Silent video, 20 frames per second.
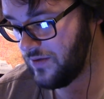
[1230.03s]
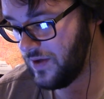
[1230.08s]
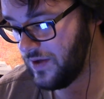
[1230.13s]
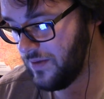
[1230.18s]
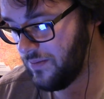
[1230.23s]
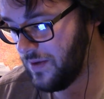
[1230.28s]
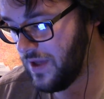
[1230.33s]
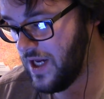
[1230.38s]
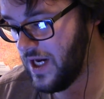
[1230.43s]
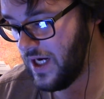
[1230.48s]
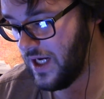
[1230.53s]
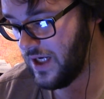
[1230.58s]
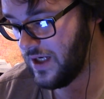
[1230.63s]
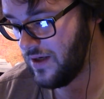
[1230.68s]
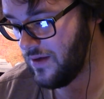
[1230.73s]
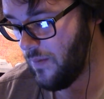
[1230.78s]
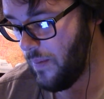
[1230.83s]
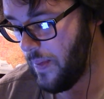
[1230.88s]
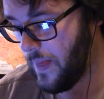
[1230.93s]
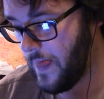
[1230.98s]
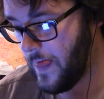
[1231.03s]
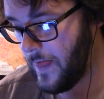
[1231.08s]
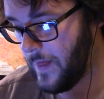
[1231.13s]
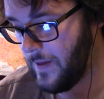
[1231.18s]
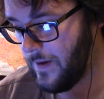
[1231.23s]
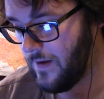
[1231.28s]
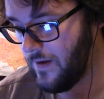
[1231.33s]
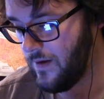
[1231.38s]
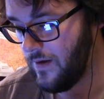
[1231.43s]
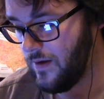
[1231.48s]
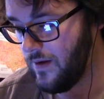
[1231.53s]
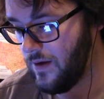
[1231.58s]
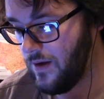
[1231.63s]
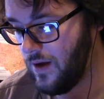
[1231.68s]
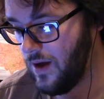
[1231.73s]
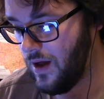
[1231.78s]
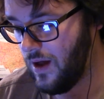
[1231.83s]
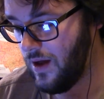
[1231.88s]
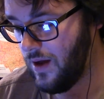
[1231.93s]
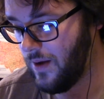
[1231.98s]
on the planet.
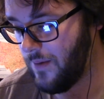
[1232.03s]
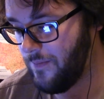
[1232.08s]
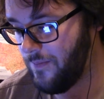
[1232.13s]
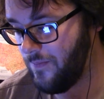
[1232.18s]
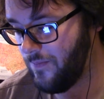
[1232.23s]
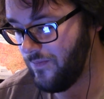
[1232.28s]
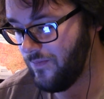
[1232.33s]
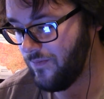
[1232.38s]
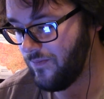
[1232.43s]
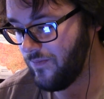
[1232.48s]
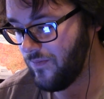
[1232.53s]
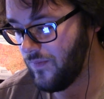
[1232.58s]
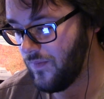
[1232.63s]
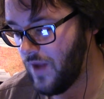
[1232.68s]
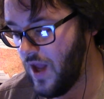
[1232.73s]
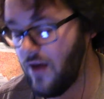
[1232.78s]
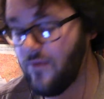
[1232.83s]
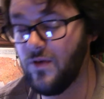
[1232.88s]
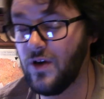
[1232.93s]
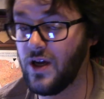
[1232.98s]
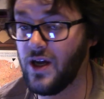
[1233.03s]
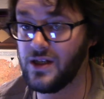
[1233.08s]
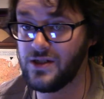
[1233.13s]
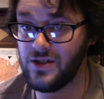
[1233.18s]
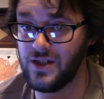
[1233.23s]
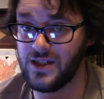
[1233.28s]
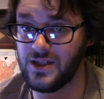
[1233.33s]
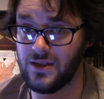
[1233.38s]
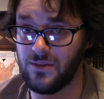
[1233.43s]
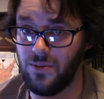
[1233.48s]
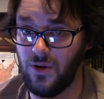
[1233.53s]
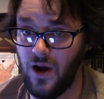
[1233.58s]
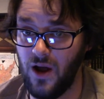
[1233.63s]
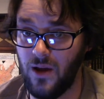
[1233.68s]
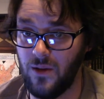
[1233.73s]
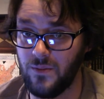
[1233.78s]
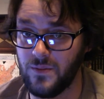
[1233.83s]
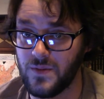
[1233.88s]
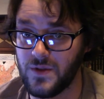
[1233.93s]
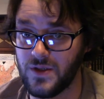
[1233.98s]
Um, every country has their
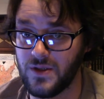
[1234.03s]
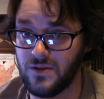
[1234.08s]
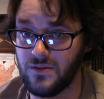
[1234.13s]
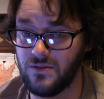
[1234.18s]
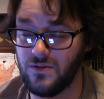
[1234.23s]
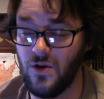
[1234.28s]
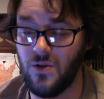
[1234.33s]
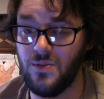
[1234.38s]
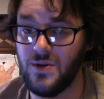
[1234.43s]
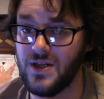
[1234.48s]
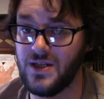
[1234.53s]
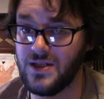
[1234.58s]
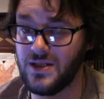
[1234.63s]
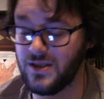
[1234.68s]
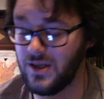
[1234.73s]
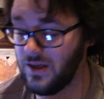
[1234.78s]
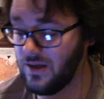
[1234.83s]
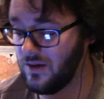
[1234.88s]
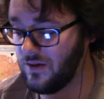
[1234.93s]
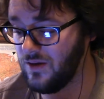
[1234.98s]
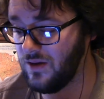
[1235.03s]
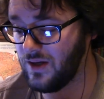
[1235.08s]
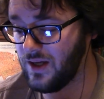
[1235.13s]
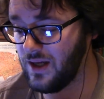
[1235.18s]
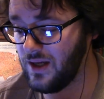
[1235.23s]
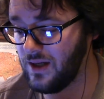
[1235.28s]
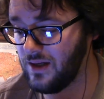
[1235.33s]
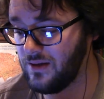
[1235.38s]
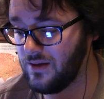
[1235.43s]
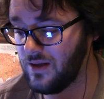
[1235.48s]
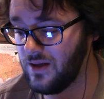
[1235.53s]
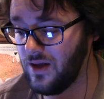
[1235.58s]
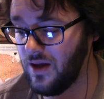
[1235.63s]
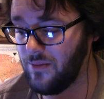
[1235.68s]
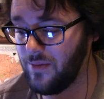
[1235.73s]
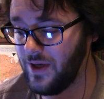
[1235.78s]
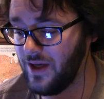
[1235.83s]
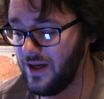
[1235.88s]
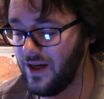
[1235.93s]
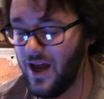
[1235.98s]
problems. Nobody's going to look at
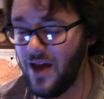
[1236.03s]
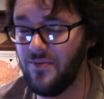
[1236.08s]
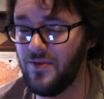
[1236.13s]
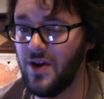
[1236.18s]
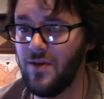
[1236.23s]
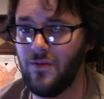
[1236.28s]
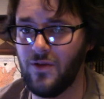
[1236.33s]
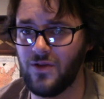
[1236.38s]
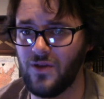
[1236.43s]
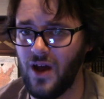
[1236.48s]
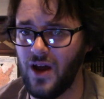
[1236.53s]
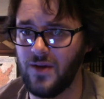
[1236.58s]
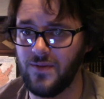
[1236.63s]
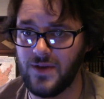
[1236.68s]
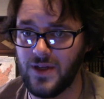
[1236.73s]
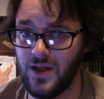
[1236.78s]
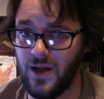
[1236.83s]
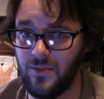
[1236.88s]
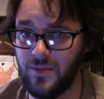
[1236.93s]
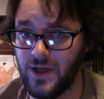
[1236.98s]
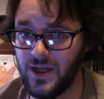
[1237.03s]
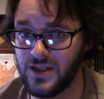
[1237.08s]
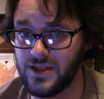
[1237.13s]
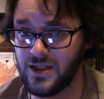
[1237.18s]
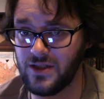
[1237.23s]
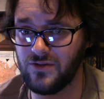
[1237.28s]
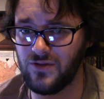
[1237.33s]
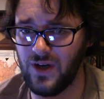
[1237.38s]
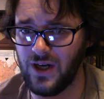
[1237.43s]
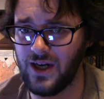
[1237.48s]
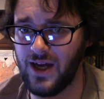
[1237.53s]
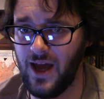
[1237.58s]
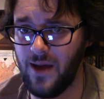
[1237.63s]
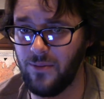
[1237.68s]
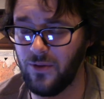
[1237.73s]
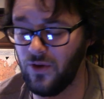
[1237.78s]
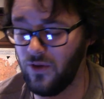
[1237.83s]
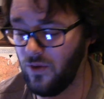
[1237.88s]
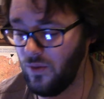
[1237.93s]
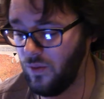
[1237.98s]
Colombia, and I've never thought of Colombia as the drug
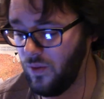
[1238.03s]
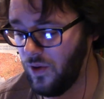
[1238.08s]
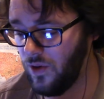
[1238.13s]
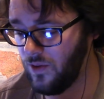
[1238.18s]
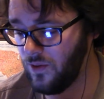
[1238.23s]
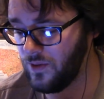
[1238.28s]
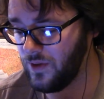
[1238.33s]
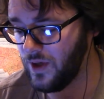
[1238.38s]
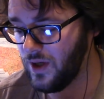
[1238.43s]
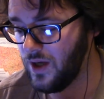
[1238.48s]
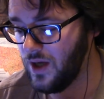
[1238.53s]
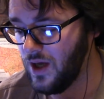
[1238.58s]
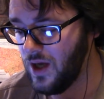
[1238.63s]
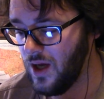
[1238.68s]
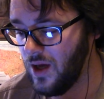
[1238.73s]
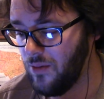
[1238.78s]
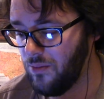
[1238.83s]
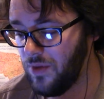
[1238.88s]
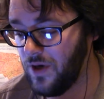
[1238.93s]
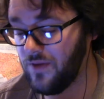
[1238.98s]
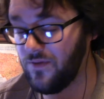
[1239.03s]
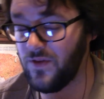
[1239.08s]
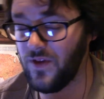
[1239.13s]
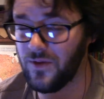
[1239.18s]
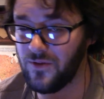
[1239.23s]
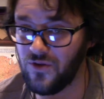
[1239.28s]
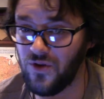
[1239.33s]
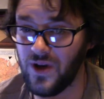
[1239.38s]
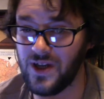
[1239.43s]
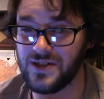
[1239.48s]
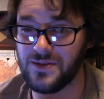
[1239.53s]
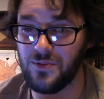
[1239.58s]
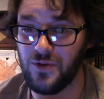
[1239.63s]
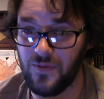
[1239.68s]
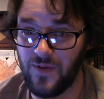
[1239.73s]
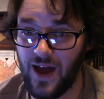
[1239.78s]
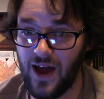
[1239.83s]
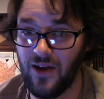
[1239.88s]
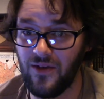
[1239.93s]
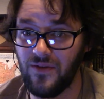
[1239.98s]
capital of the world. But if the drugs
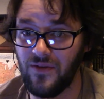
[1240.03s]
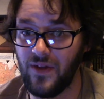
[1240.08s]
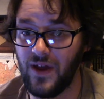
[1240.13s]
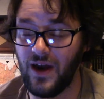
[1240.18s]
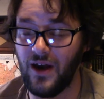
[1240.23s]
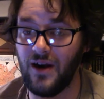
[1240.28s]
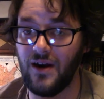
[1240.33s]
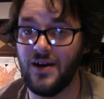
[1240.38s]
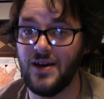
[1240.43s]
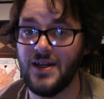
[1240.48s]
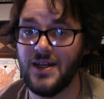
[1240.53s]
move out of there,